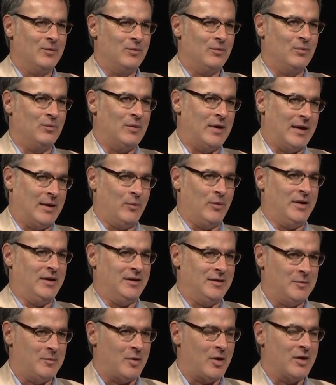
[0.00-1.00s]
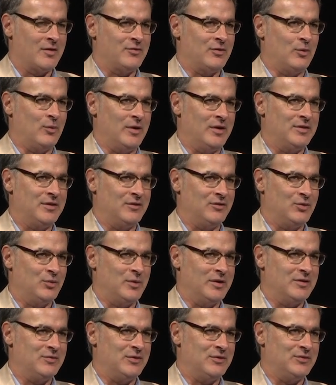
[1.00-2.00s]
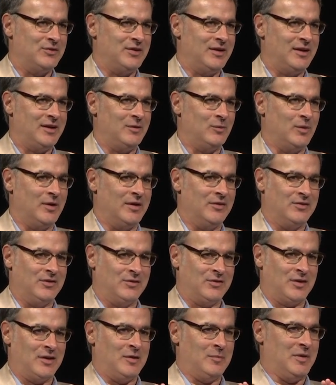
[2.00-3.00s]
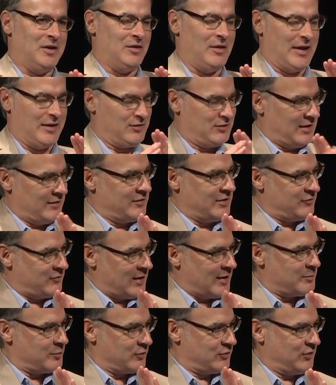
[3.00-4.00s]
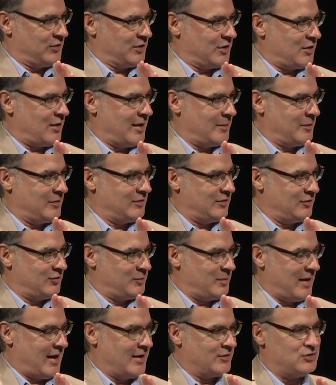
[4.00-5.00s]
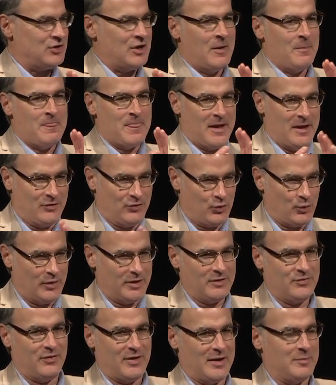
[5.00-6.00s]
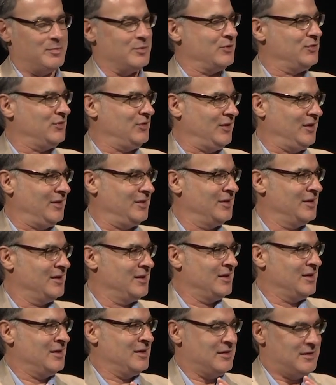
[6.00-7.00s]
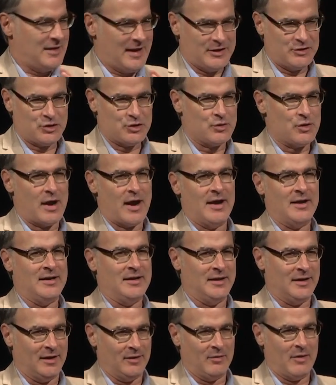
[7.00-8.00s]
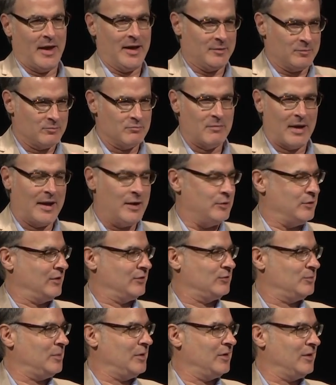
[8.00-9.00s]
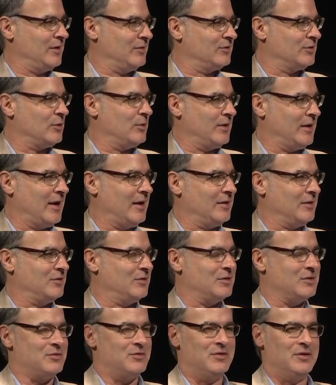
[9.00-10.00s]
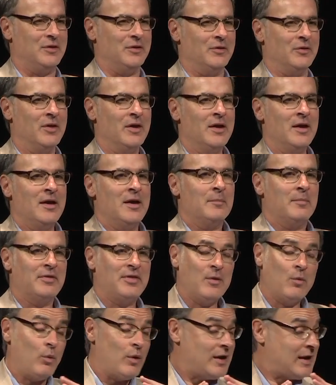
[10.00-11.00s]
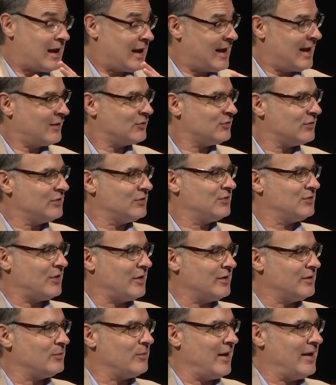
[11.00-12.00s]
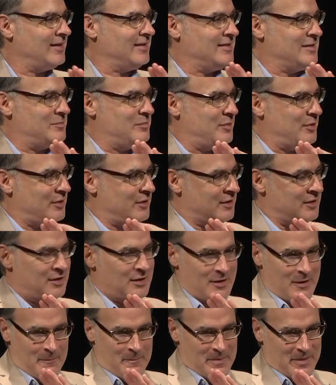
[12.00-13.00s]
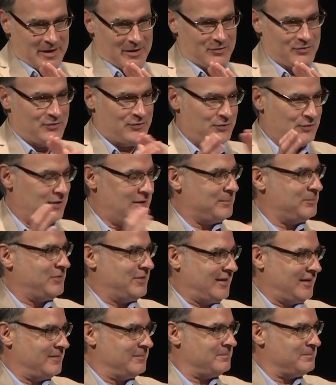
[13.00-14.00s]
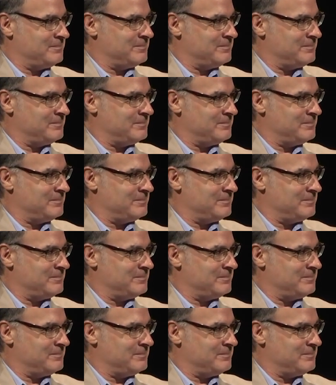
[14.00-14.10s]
what I went into Marfa with in 2015 was, it's going to be like 75% climate dispatch and 25% nature writing and like my own experience going out into the field. But then when I actually started writing the book, it flipped it.